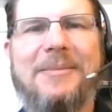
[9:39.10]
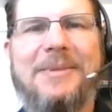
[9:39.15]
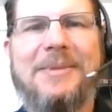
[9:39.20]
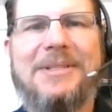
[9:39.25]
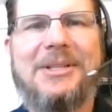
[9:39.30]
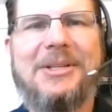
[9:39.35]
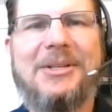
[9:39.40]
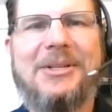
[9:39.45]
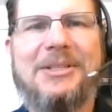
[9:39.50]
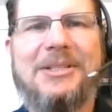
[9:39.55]

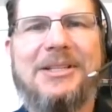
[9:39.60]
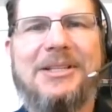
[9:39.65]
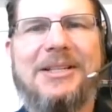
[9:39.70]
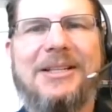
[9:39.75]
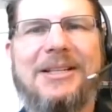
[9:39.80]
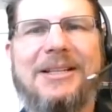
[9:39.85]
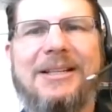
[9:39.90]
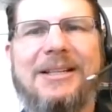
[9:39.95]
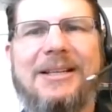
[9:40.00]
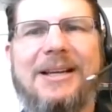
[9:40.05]

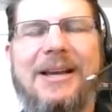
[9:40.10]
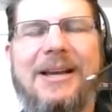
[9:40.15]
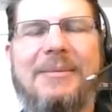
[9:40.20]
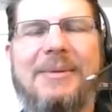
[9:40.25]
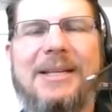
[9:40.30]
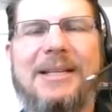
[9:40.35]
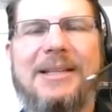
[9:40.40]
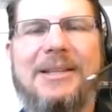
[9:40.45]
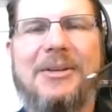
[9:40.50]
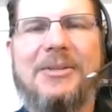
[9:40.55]
to
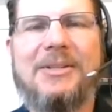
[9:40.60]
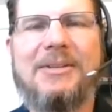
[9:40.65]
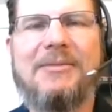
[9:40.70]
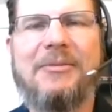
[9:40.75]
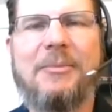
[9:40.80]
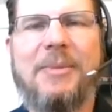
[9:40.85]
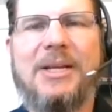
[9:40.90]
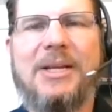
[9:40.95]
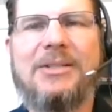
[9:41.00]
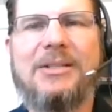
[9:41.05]
get those
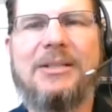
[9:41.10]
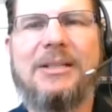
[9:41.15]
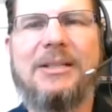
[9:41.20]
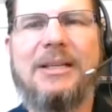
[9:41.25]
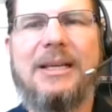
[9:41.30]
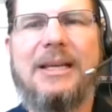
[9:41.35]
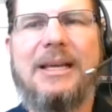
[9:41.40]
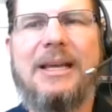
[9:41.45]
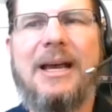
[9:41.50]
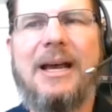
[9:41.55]
information.
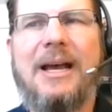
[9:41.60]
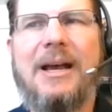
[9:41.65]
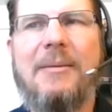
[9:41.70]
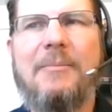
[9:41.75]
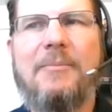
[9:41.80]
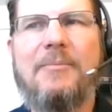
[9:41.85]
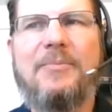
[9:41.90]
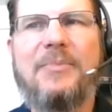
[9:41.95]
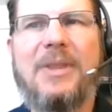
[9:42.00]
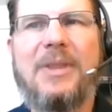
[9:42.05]

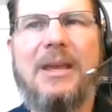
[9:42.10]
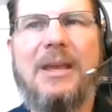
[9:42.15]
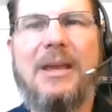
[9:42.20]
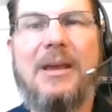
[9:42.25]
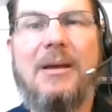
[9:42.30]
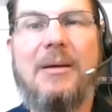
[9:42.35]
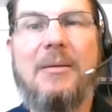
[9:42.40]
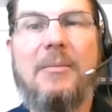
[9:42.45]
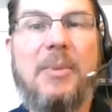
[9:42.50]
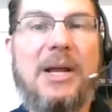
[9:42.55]

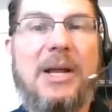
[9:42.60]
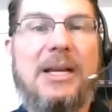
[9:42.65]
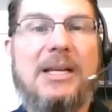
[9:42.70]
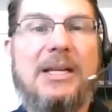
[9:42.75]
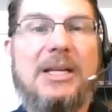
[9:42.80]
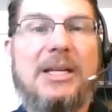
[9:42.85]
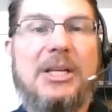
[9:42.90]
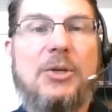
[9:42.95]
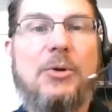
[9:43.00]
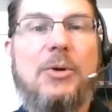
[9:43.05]
But
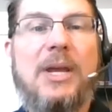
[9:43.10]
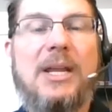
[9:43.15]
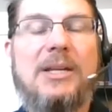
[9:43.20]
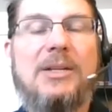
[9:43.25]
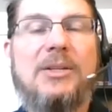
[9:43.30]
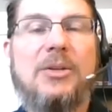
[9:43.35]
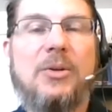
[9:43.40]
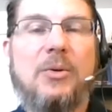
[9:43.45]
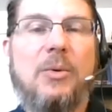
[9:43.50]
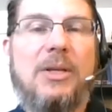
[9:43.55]
you can
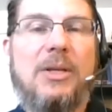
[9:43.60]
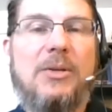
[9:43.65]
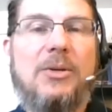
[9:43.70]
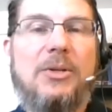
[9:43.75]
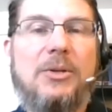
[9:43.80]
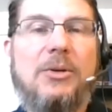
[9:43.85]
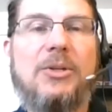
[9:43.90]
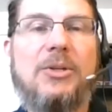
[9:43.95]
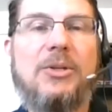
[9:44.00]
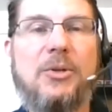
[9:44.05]
do what you
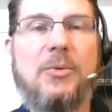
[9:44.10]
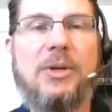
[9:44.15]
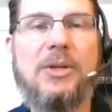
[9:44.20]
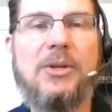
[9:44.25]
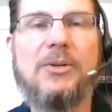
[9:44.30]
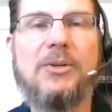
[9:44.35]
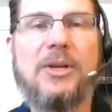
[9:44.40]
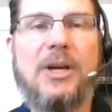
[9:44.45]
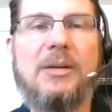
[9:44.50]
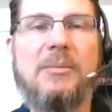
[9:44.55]
could do what
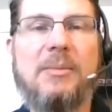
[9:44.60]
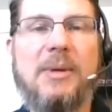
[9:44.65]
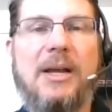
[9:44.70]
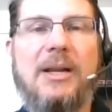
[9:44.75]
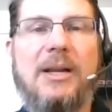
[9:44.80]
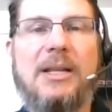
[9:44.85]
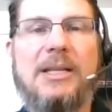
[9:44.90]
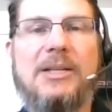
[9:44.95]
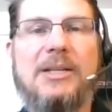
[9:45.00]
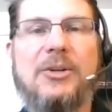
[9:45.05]
you're talking
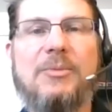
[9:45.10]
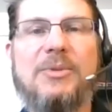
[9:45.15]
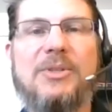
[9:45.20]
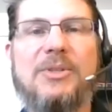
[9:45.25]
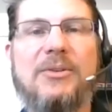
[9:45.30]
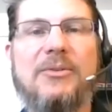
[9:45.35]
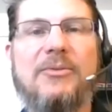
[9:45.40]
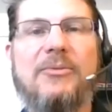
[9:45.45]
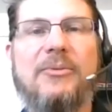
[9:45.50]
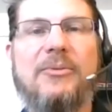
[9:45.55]
about in terms
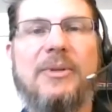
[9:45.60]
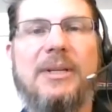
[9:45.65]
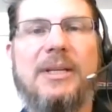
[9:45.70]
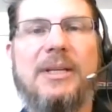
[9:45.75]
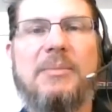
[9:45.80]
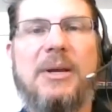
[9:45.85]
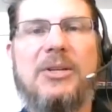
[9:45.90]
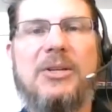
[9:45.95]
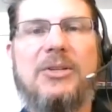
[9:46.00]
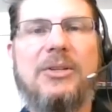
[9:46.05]
of
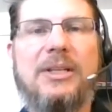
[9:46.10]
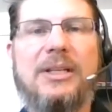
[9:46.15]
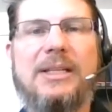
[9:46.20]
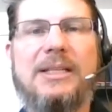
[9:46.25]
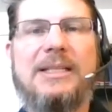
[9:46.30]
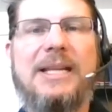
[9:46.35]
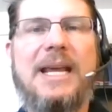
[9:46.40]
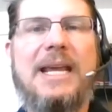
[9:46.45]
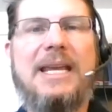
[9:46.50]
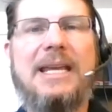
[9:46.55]
especially
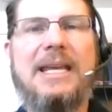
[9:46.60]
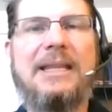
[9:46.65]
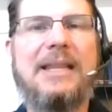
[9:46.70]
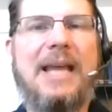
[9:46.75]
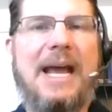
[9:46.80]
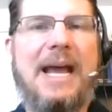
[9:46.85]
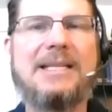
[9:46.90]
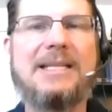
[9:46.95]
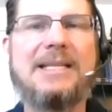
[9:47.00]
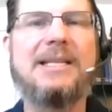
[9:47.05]
taking
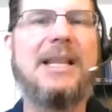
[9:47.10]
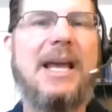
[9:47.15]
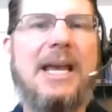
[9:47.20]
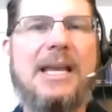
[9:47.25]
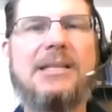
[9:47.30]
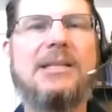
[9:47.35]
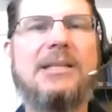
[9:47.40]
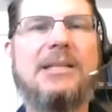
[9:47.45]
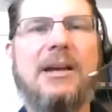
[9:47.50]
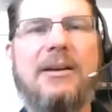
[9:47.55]
that
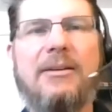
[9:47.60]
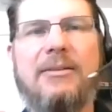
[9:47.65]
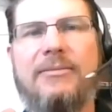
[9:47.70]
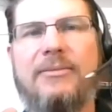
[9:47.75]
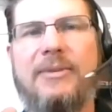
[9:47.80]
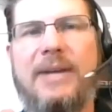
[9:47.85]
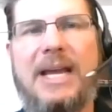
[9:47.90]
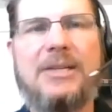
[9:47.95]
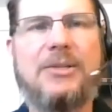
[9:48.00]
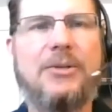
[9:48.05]
slice of
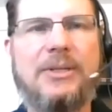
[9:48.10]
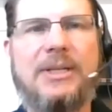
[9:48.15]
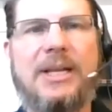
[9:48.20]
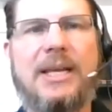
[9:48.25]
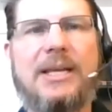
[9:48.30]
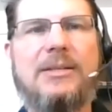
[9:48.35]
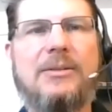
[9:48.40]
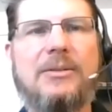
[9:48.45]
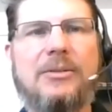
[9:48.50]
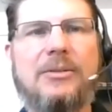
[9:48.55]

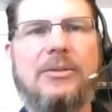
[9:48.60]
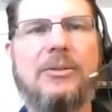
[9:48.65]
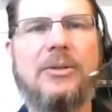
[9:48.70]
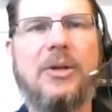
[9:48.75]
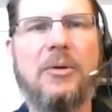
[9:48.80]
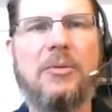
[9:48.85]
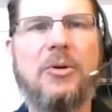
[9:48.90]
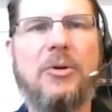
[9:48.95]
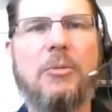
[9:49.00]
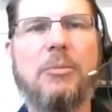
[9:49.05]

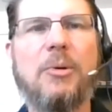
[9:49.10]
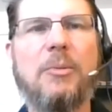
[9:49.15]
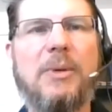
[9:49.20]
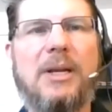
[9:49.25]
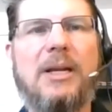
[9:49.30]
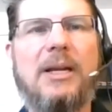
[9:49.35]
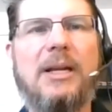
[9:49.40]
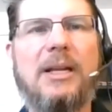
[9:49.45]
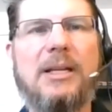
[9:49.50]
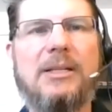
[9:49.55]
gastrointestinal
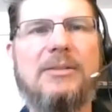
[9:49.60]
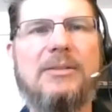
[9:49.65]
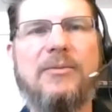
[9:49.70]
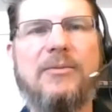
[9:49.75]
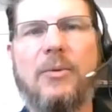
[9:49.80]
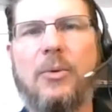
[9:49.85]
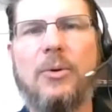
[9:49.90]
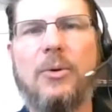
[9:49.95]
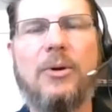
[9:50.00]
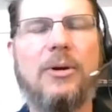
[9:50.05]
comorbidities
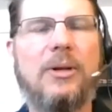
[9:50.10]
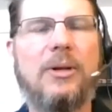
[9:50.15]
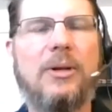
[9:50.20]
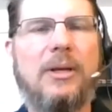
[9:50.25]
for